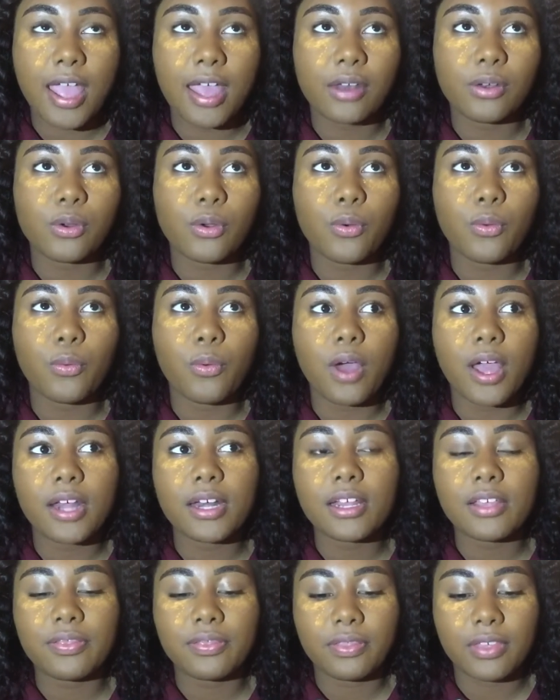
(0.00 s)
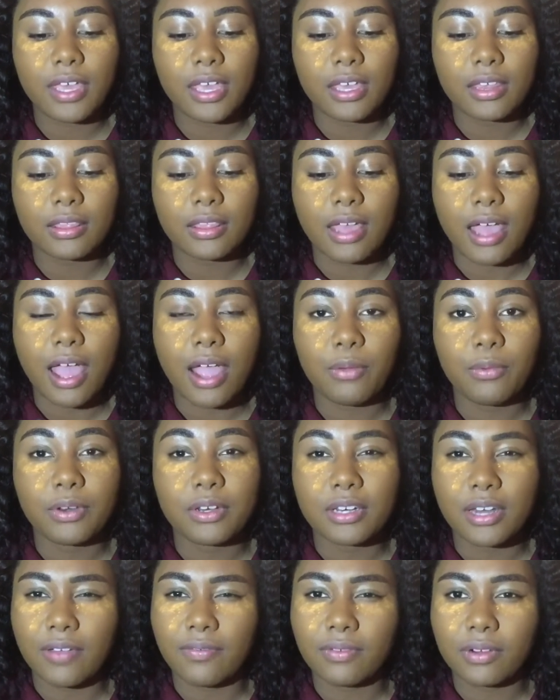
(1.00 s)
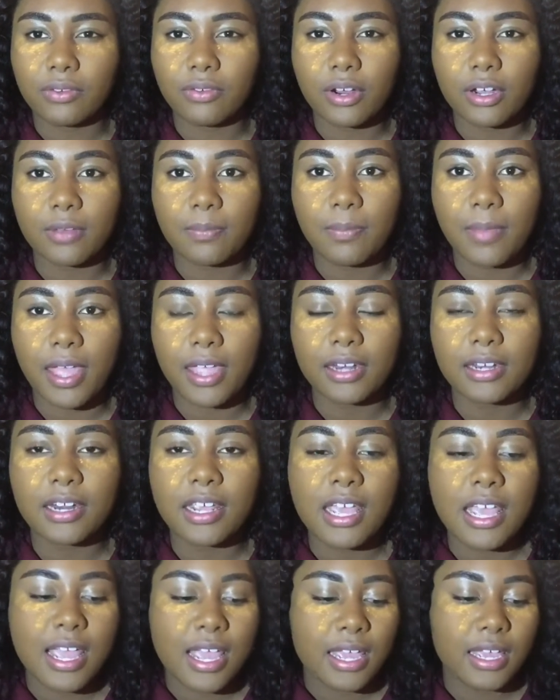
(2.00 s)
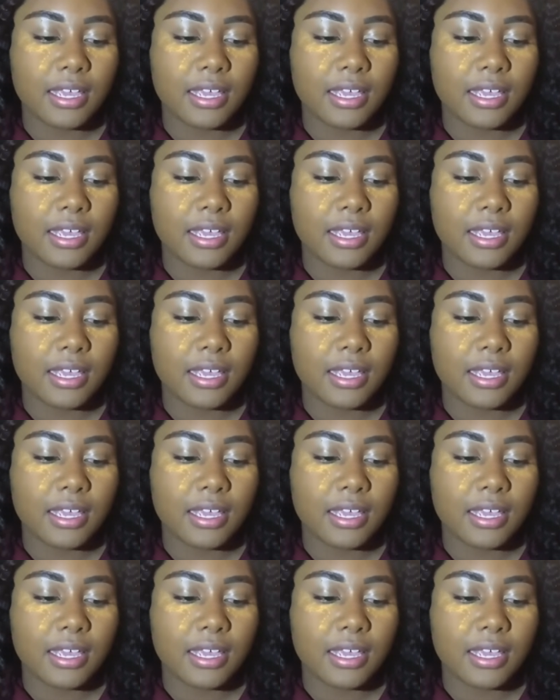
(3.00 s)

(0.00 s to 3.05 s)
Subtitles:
and one thing that I would definitely recommend